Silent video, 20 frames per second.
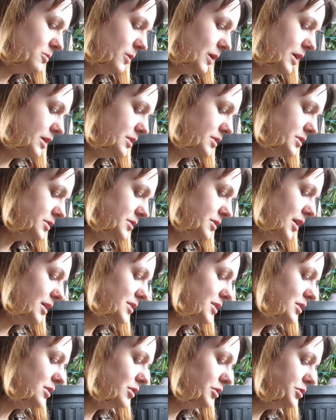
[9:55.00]
was. And
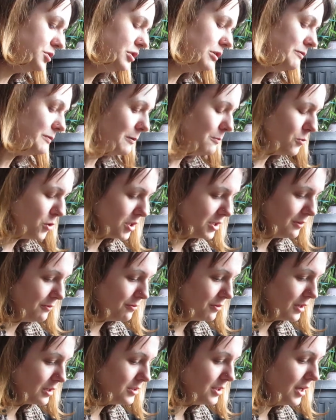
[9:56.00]
then also, if I'm working
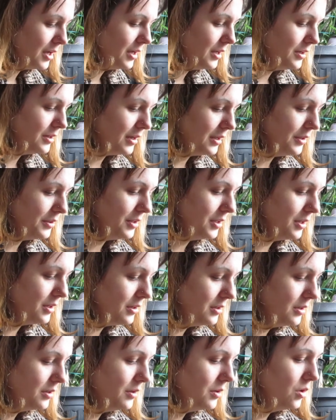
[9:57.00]
for a client, I'll think,
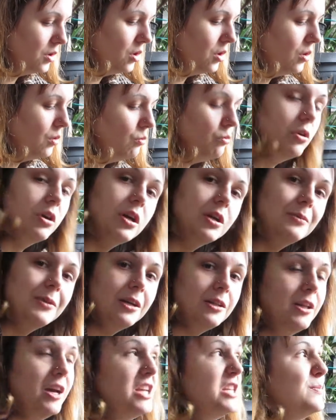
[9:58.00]
what are my
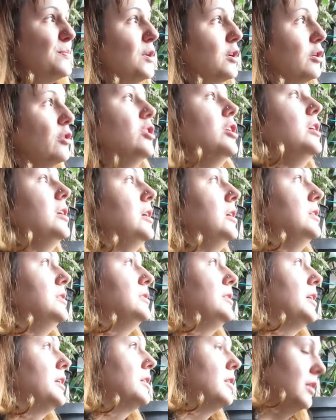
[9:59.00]
client's priorities?
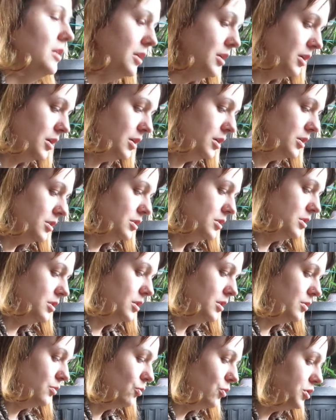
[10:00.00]
Like,
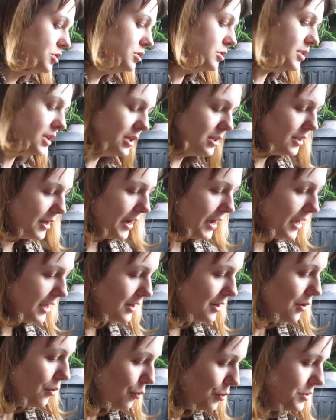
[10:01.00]
what do they
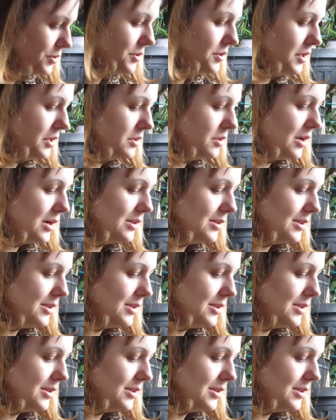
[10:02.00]
like, what do they not